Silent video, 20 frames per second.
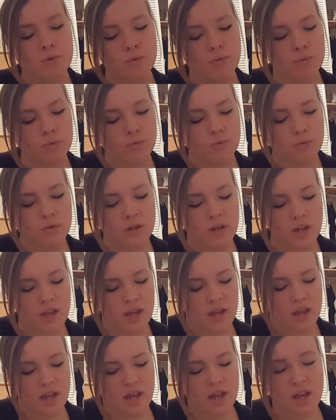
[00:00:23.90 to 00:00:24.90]
off the
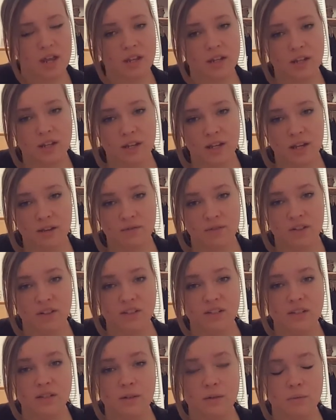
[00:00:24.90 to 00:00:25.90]
aortic arch is the
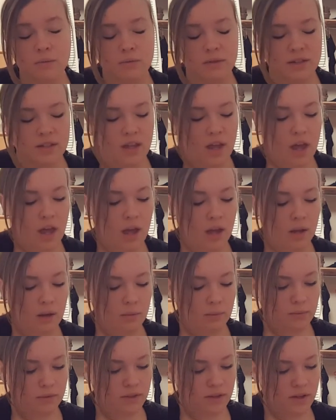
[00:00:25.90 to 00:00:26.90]

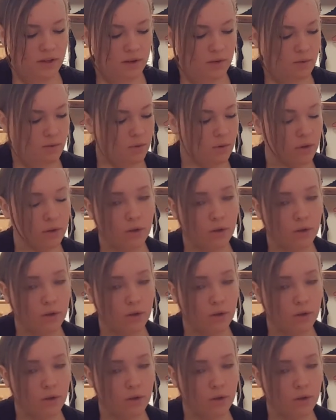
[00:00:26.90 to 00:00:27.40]
brachiocephalic artery,